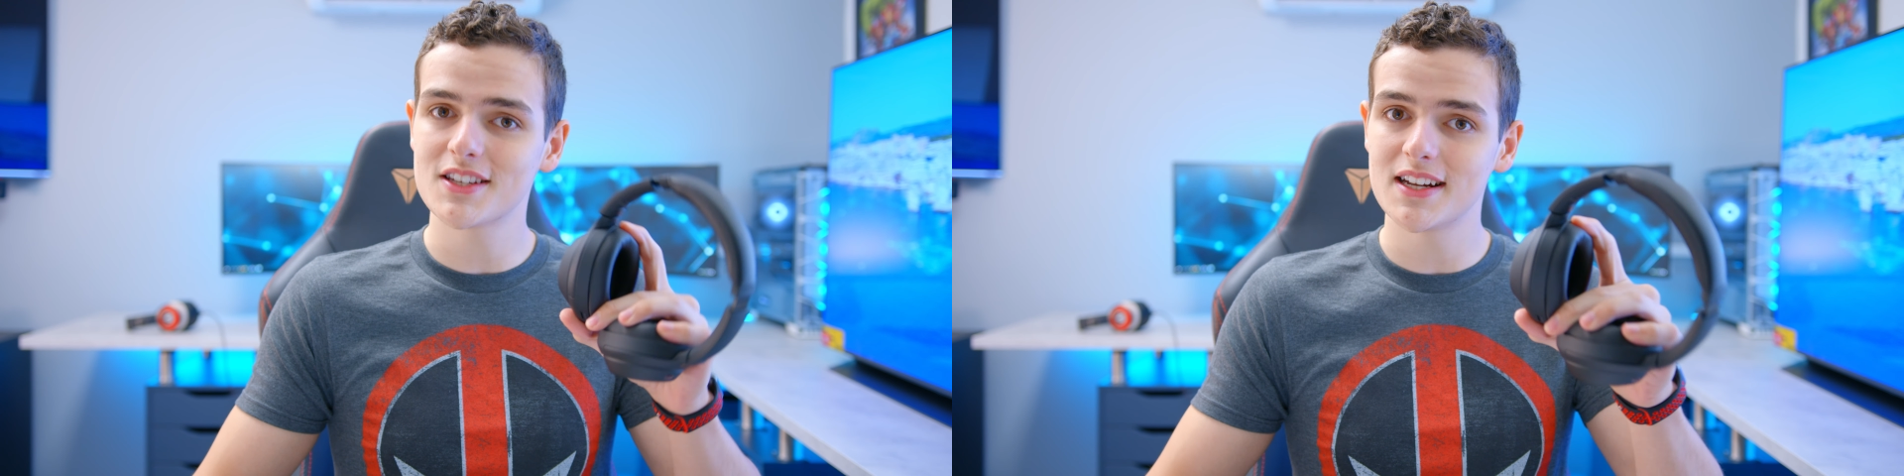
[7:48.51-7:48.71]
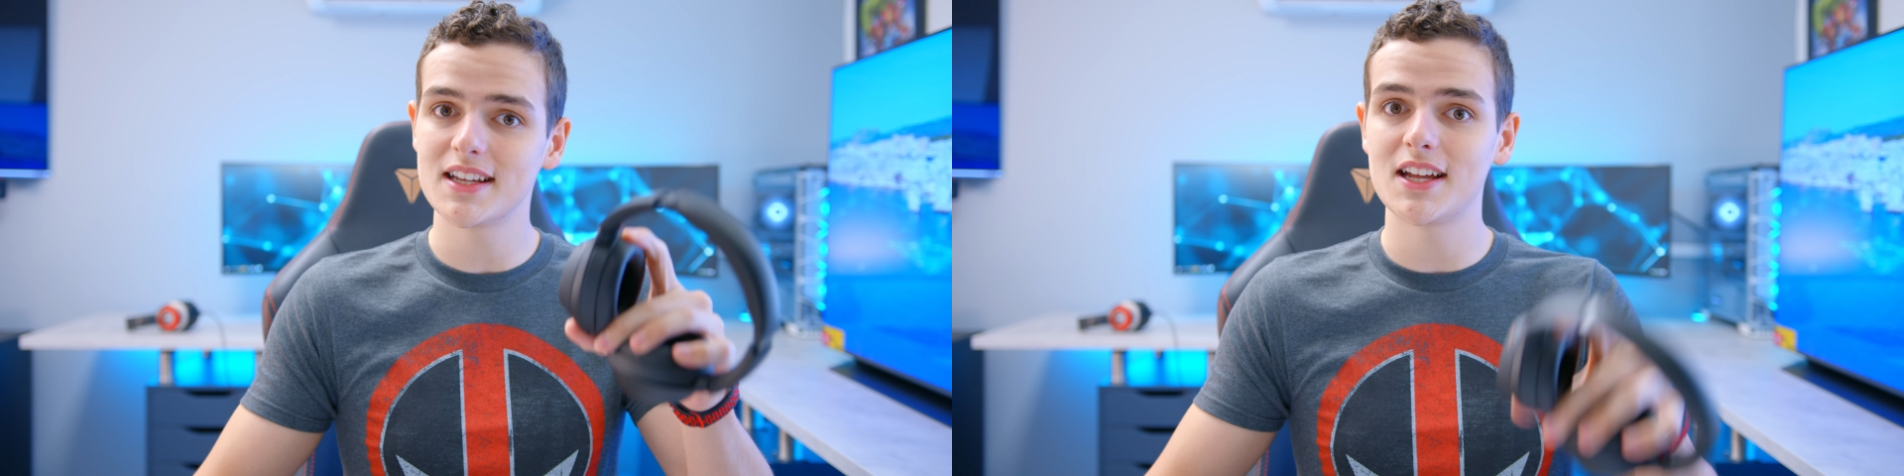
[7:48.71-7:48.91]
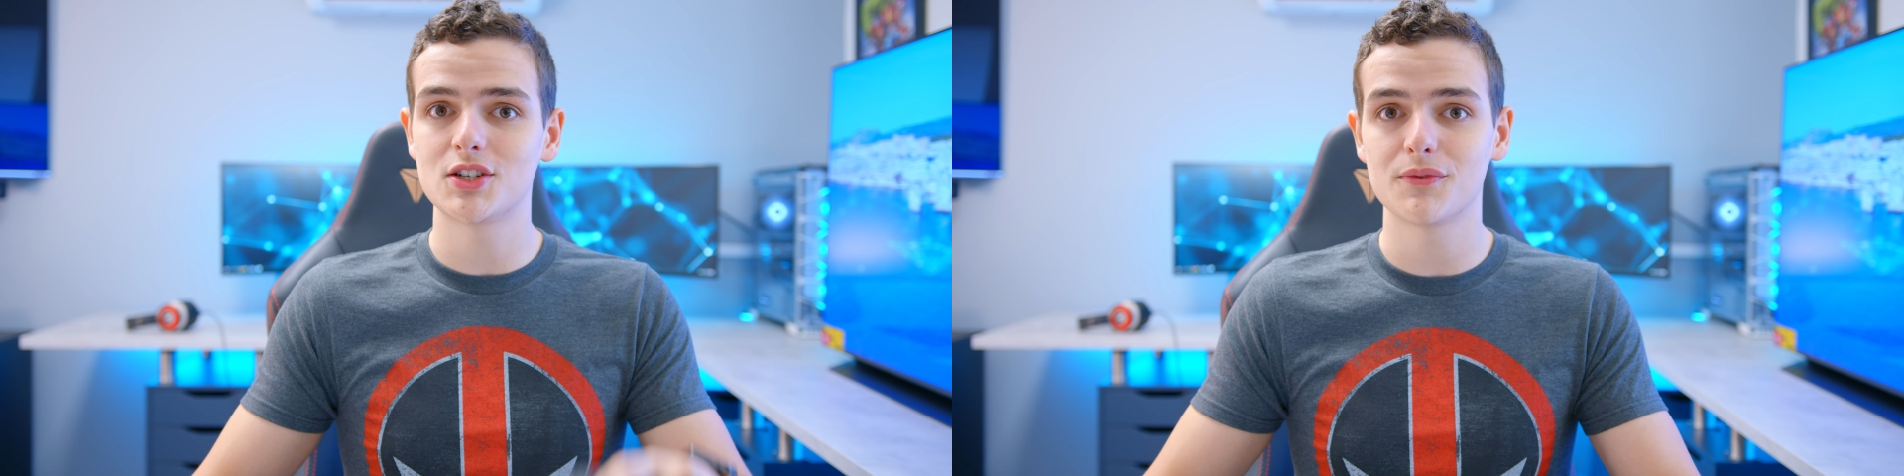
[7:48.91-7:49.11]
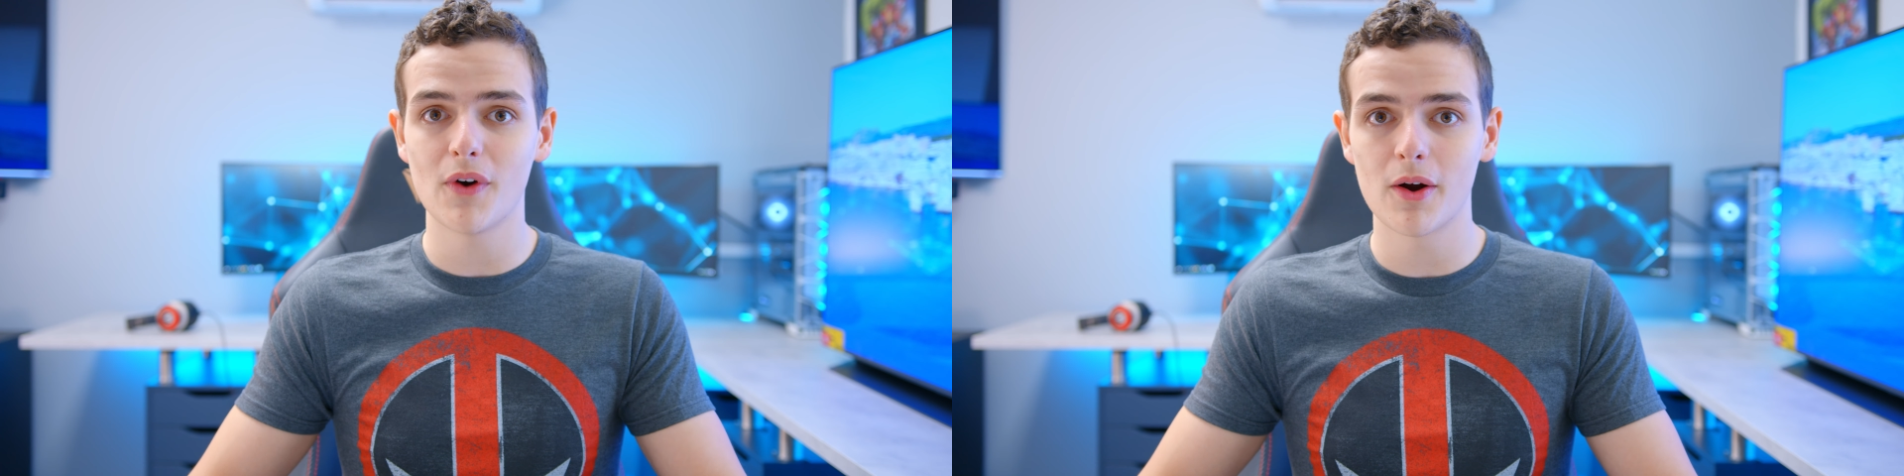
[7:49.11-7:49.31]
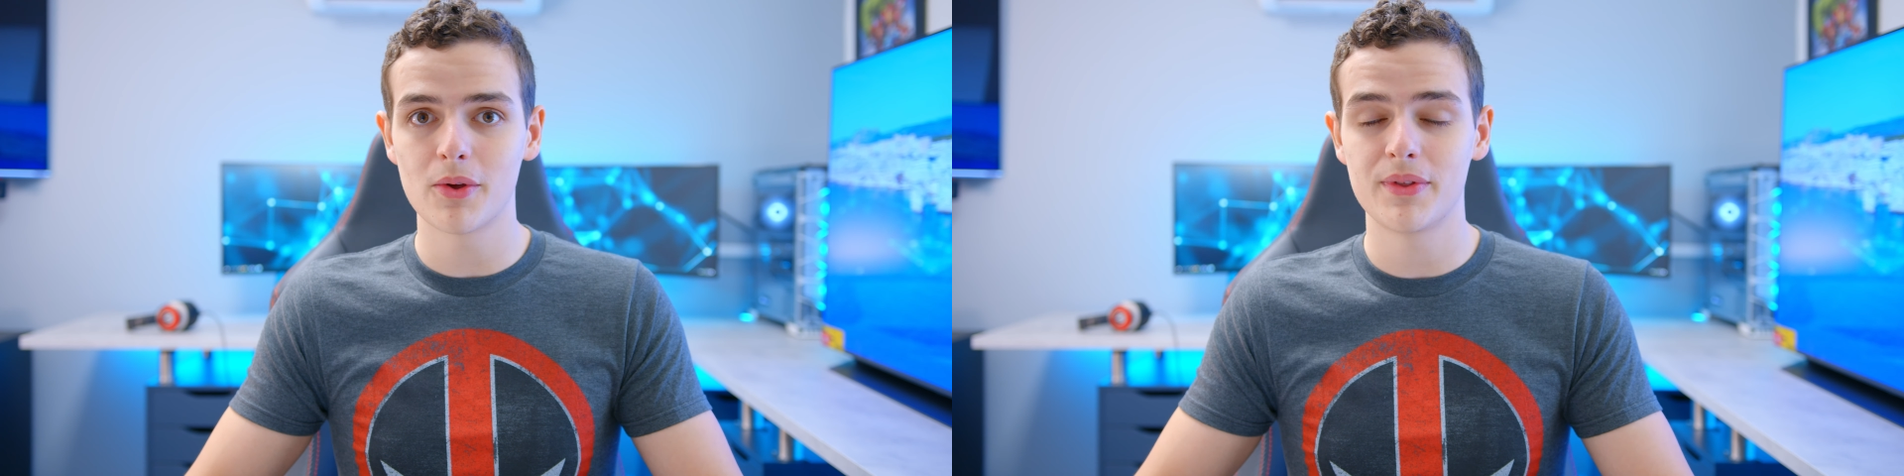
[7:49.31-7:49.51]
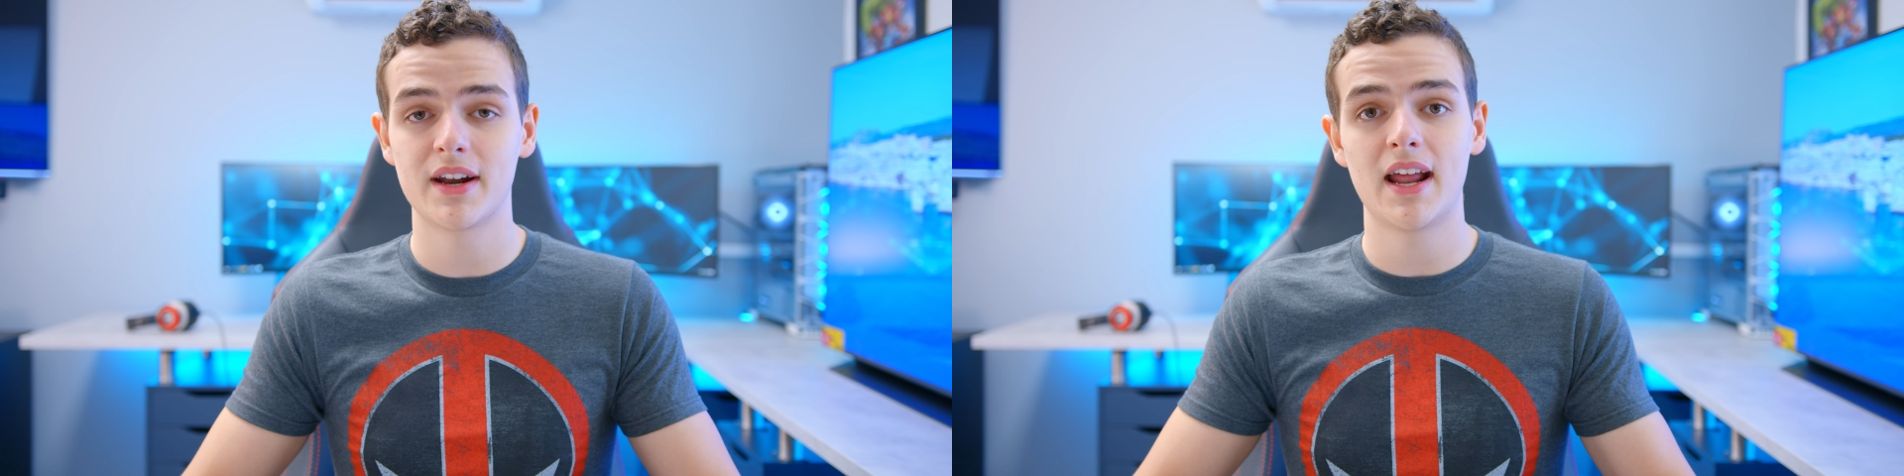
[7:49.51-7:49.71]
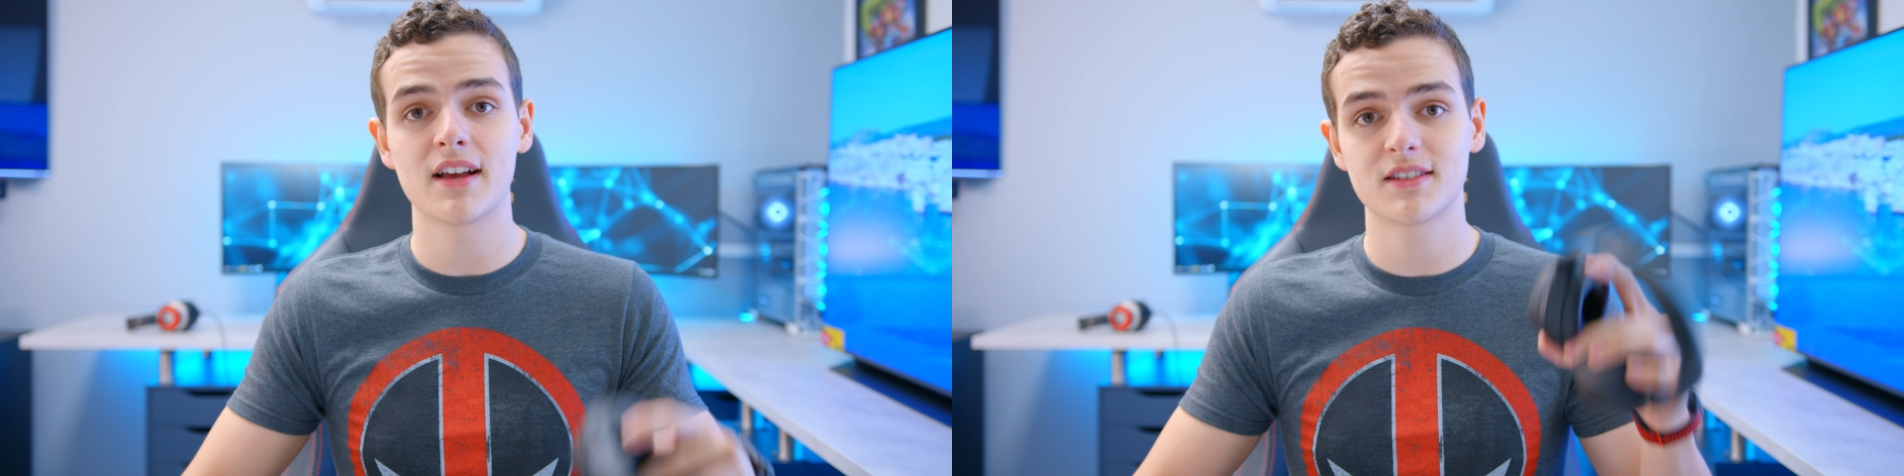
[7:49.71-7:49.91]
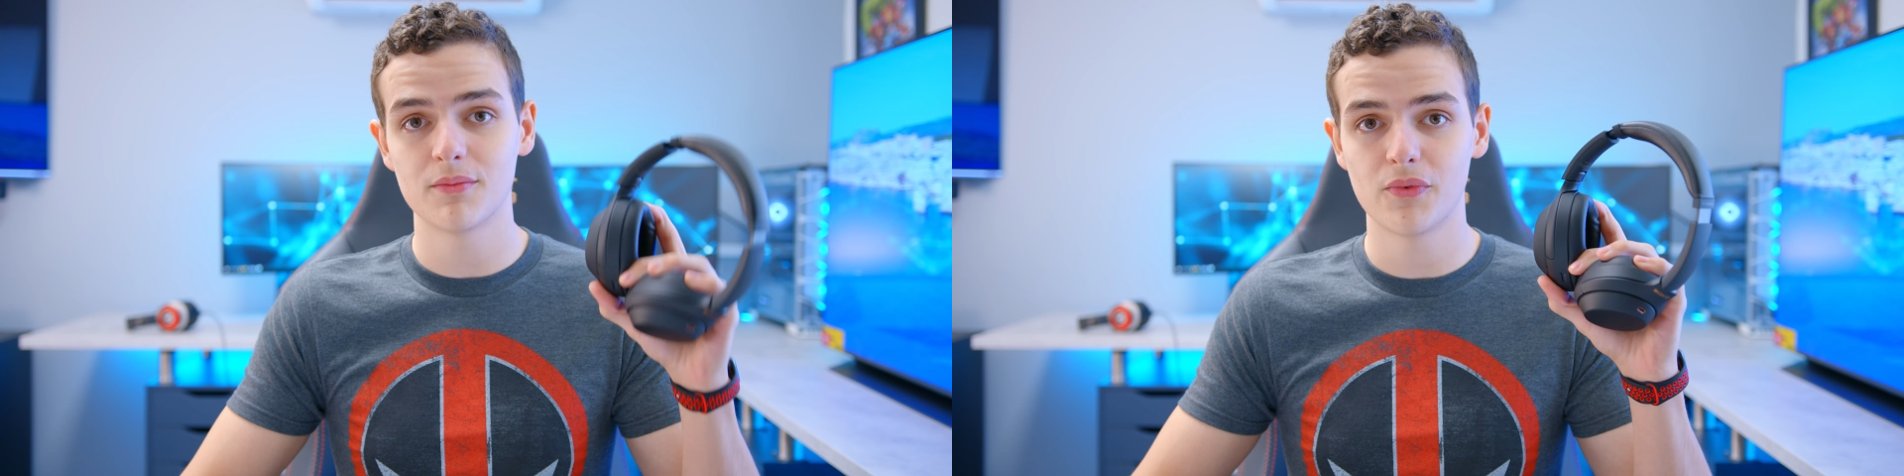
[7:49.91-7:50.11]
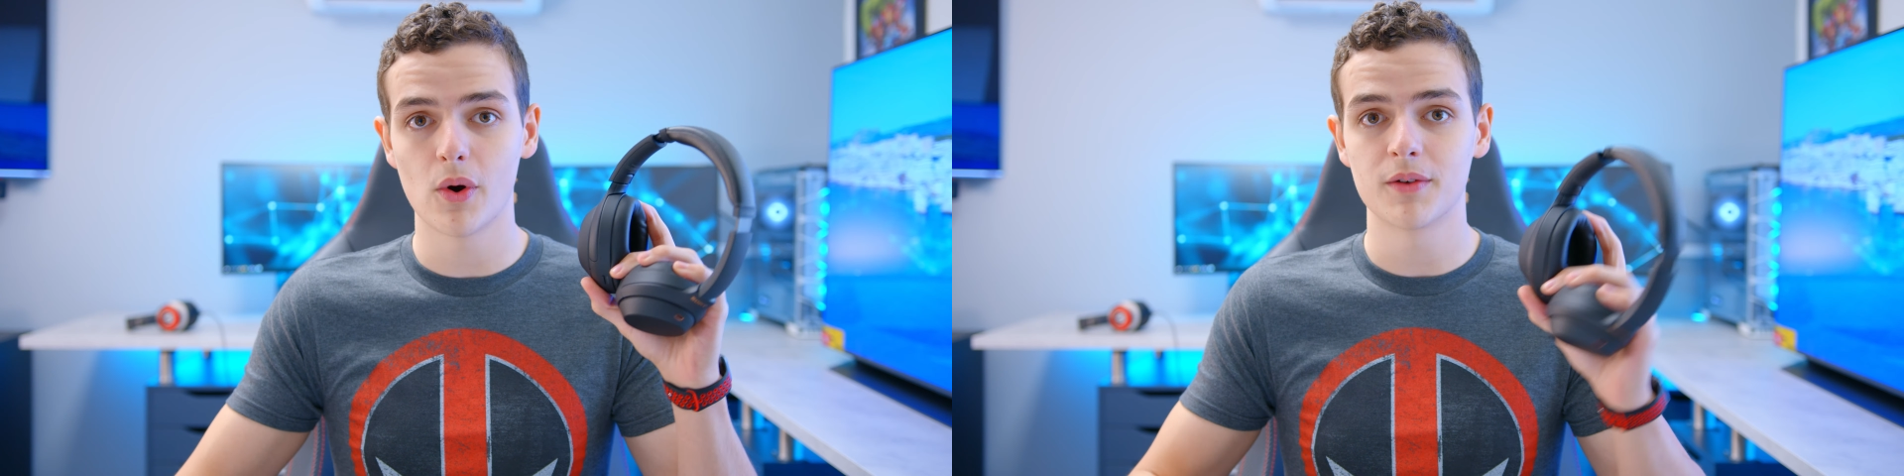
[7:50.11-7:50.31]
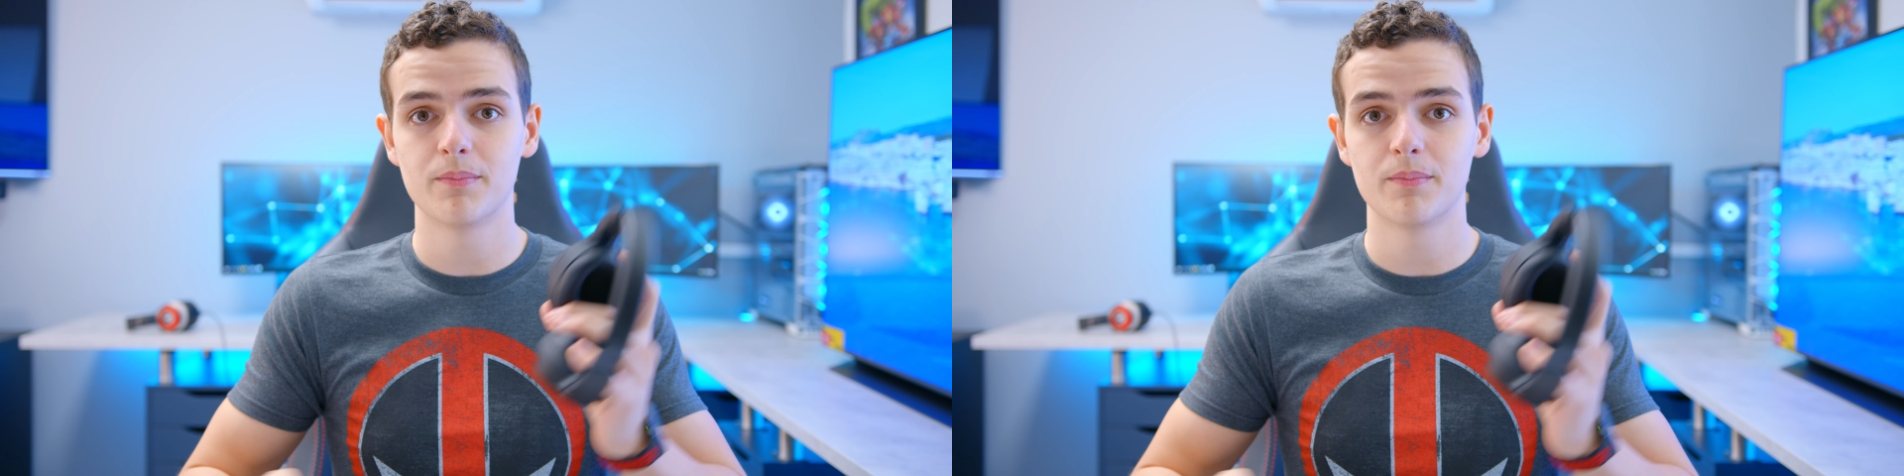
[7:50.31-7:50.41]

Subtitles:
gonna get you farther than an XM4.